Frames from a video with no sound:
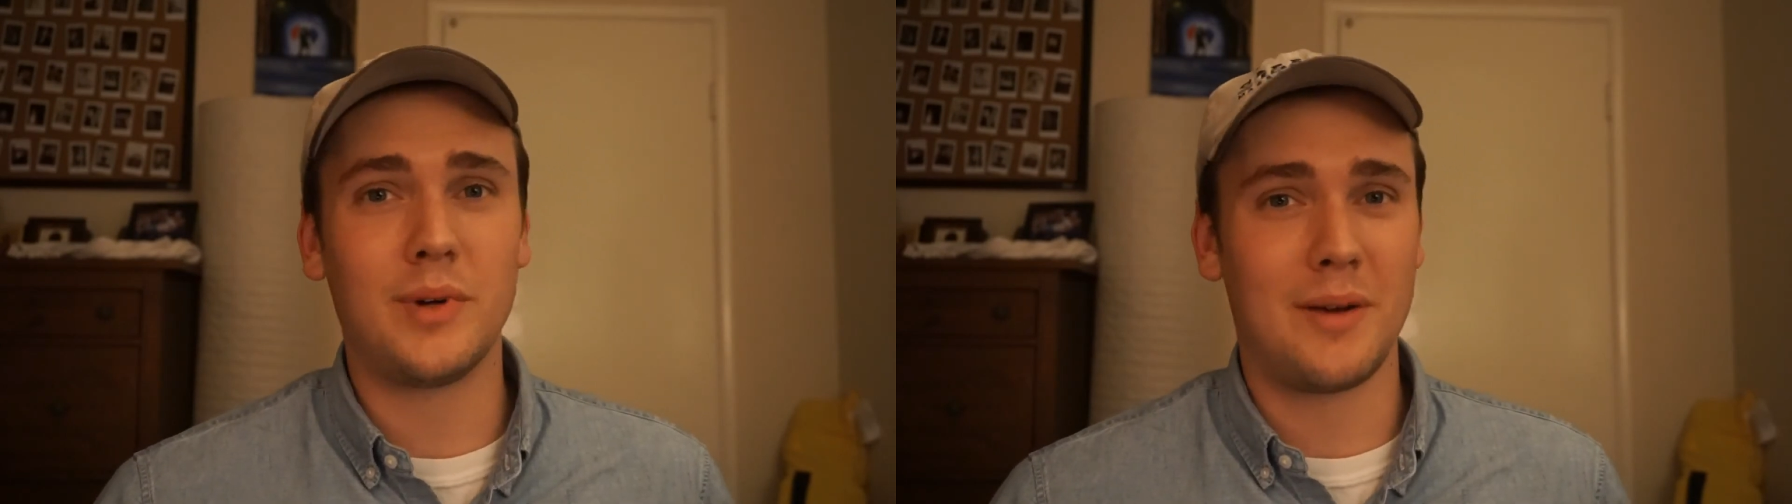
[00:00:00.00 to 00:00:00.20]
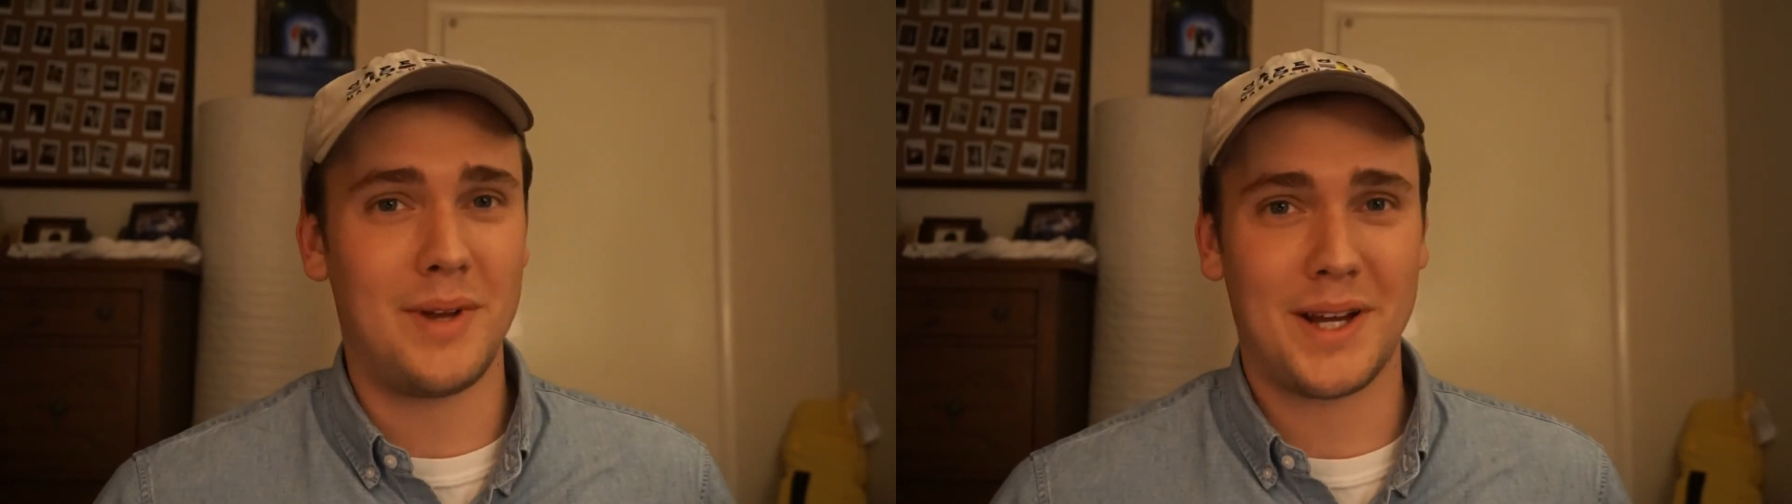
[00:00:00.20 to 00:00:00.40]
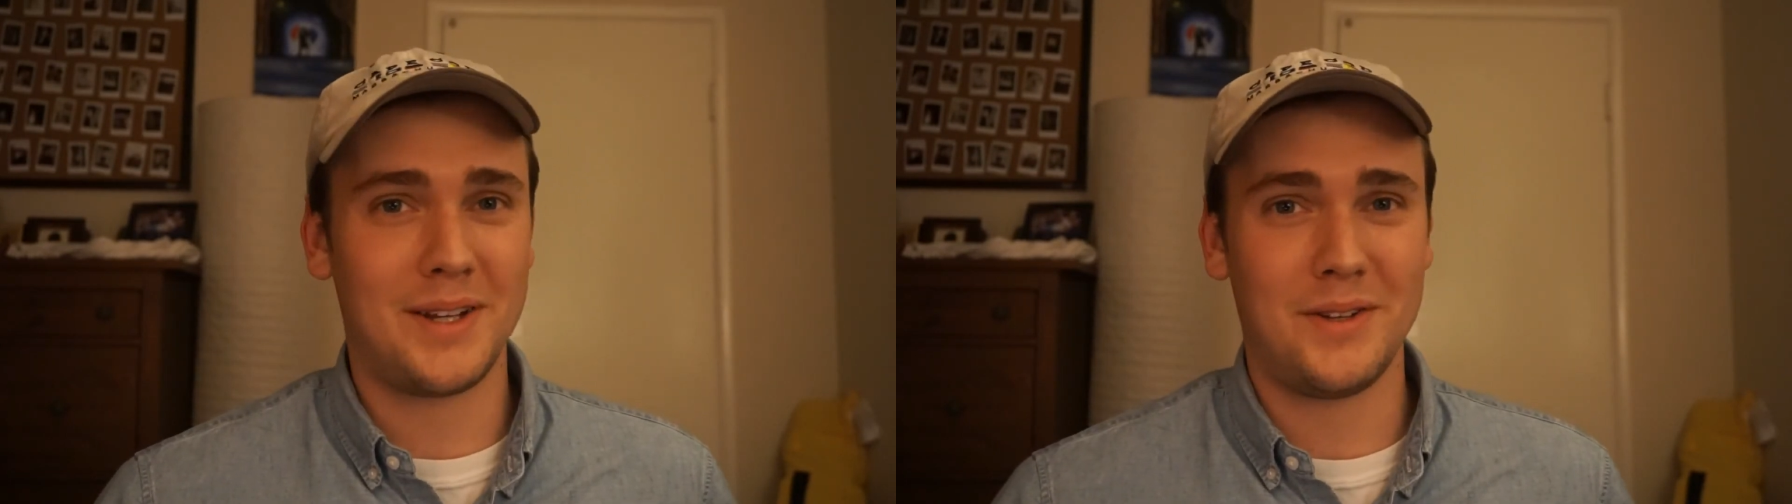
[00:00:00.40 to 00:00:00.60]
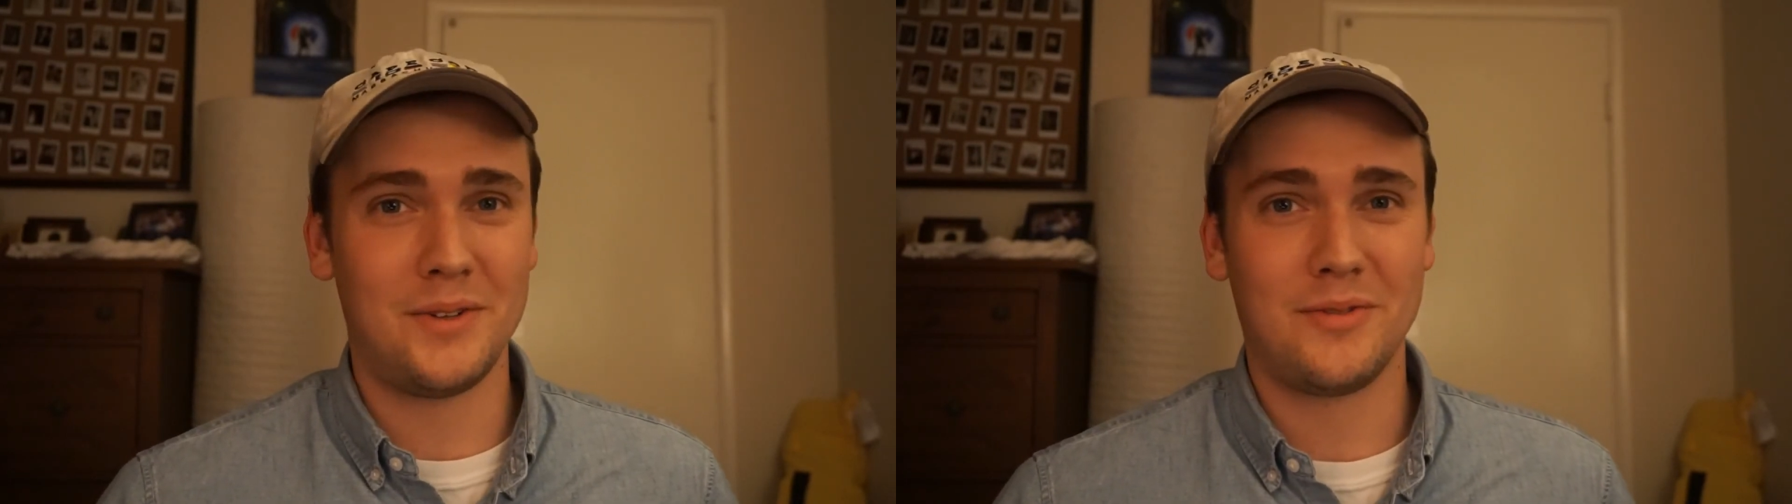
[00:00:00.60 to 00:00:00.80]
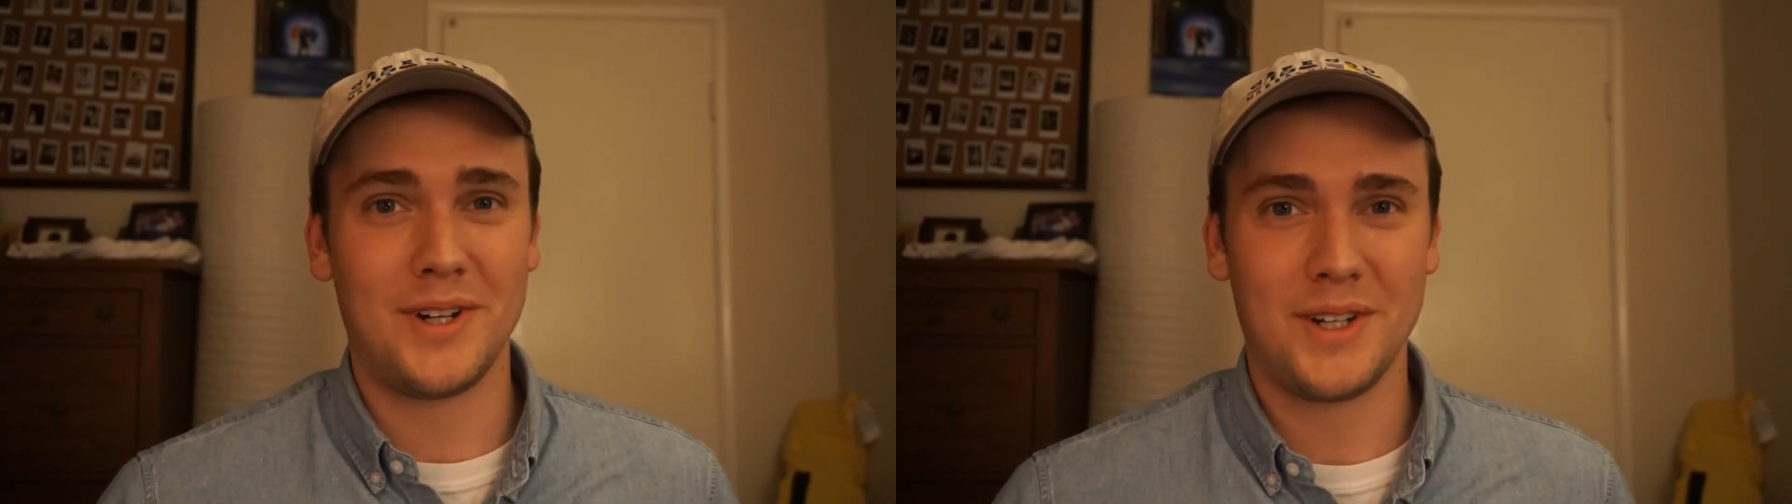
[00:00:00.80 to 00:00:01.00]
but I'm not going to do
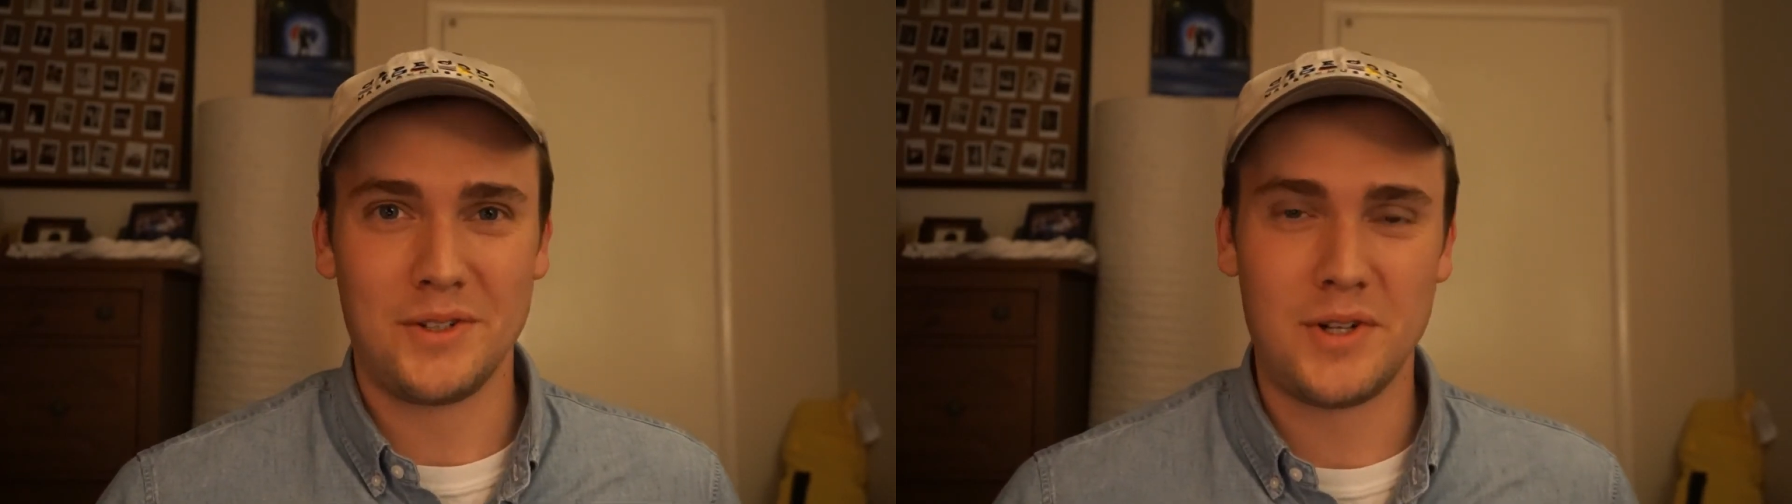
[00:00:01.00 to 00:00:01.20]
a very good